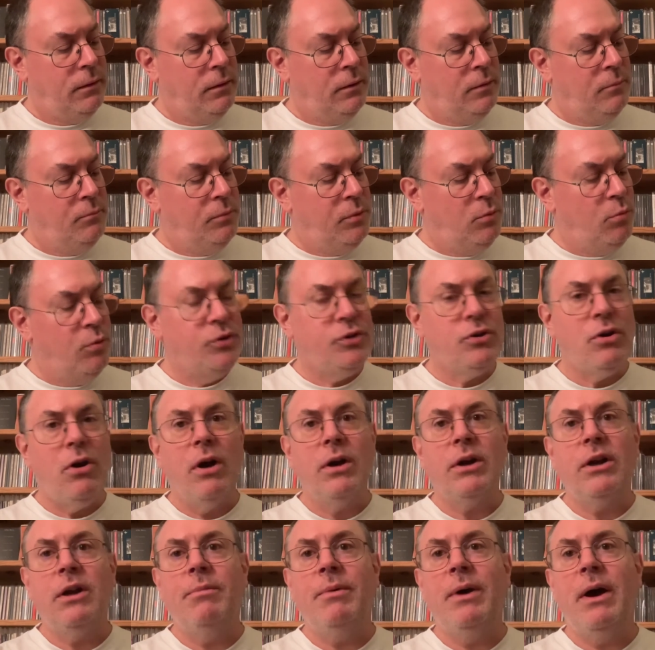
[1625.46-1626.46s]
But we're
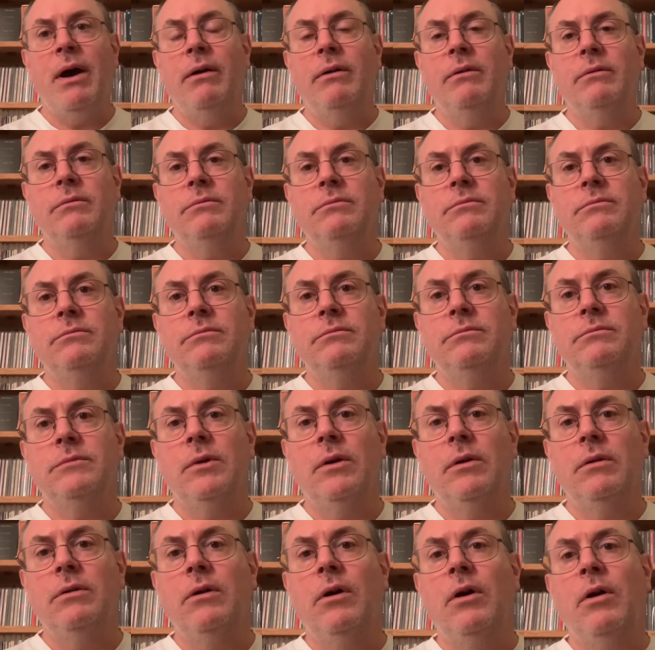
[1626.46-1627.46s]
talking about
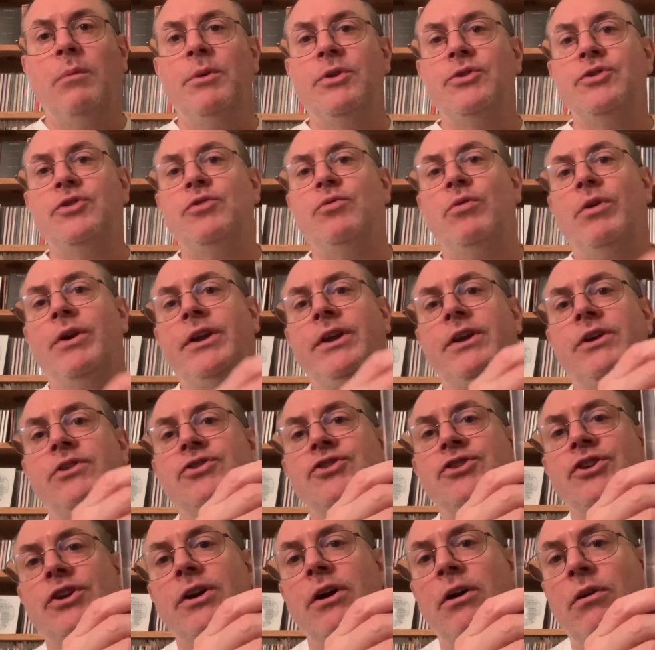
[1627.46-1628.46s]
almost 20 years
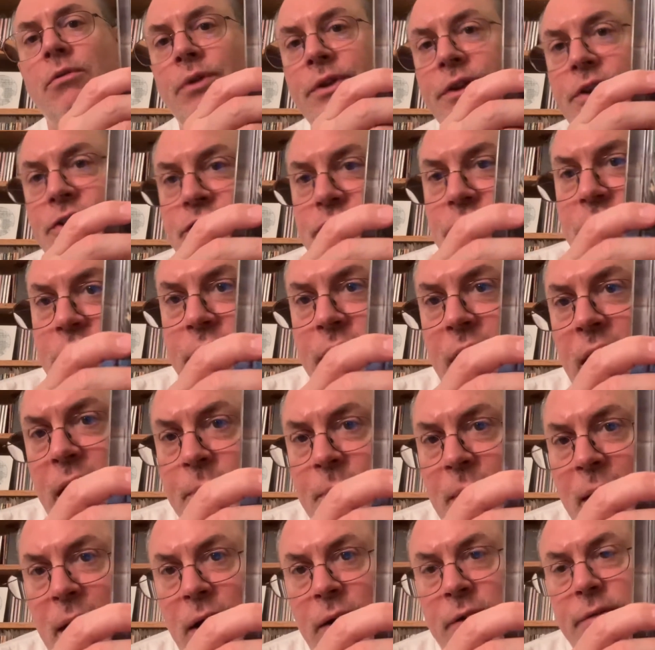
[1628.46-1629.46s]
ago when this thing came
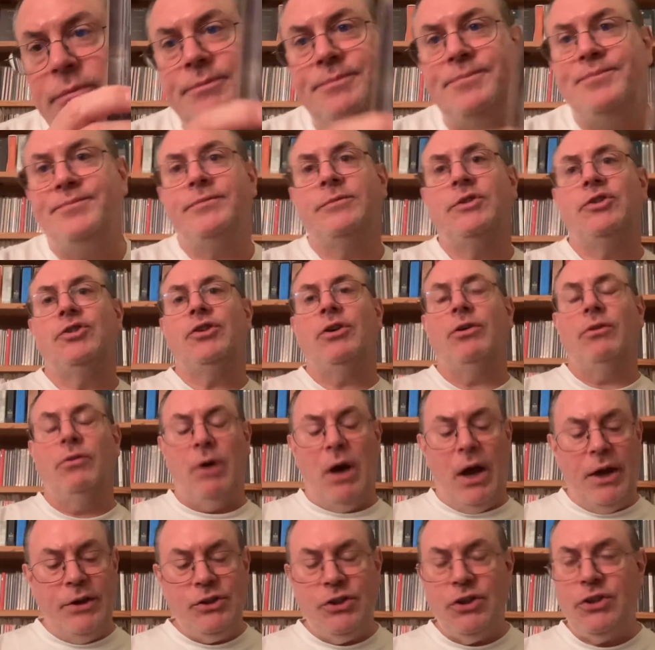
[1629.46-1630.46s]
out. So
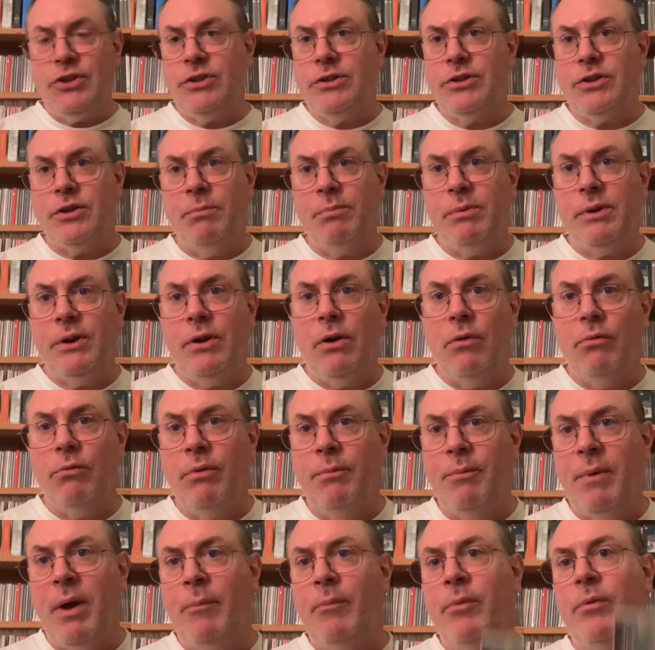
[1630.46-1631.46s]
I just simply don't
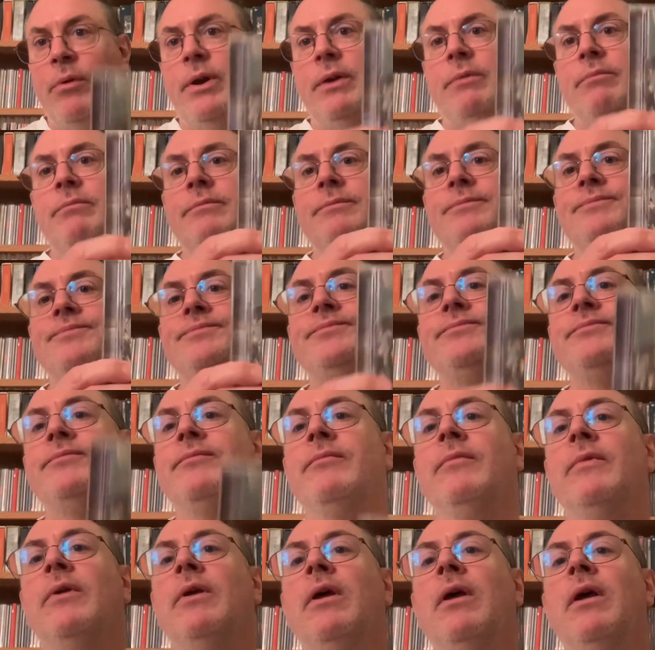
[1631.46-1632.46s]
remember it.
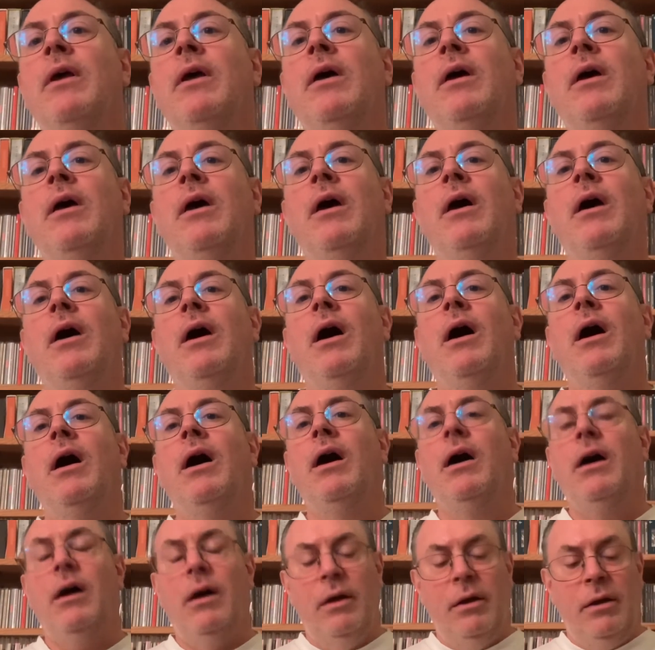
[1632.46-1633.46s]

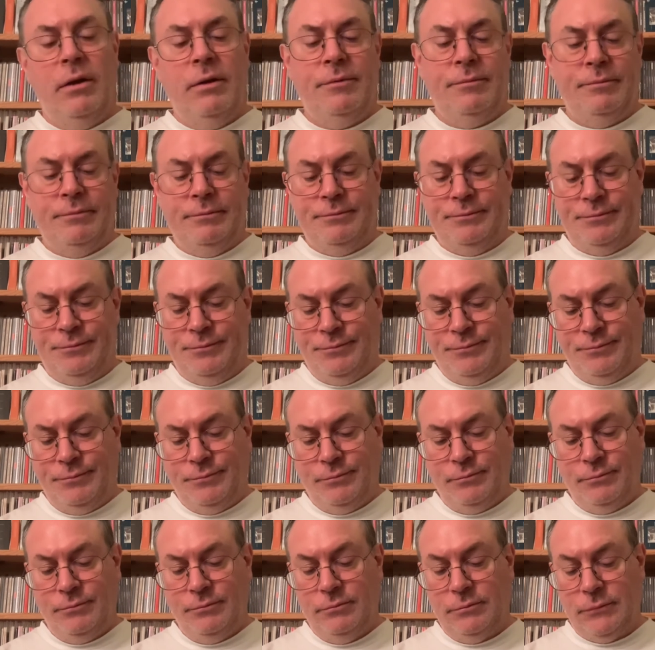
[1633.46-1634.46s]
I
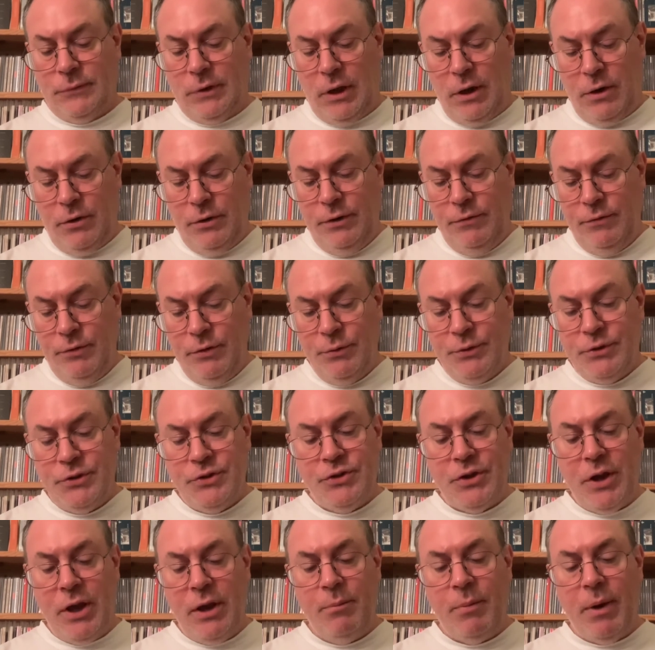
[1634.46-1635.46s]
don't even know what to
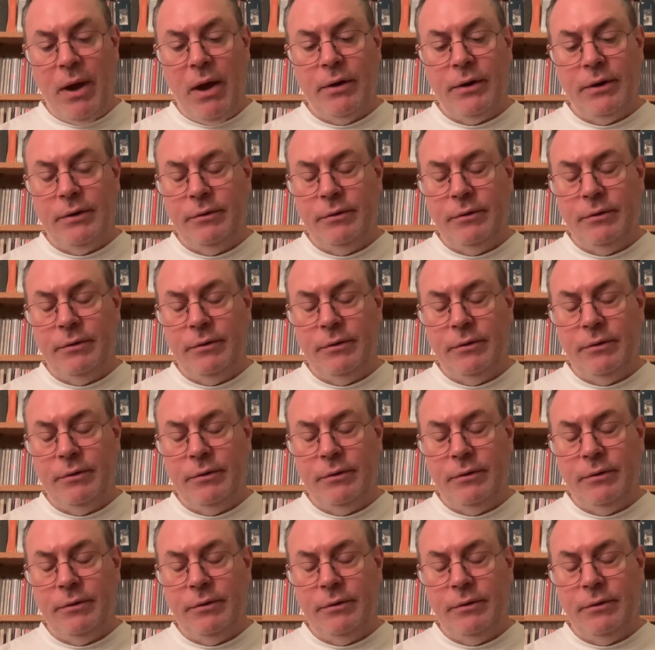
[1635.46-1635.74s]
say about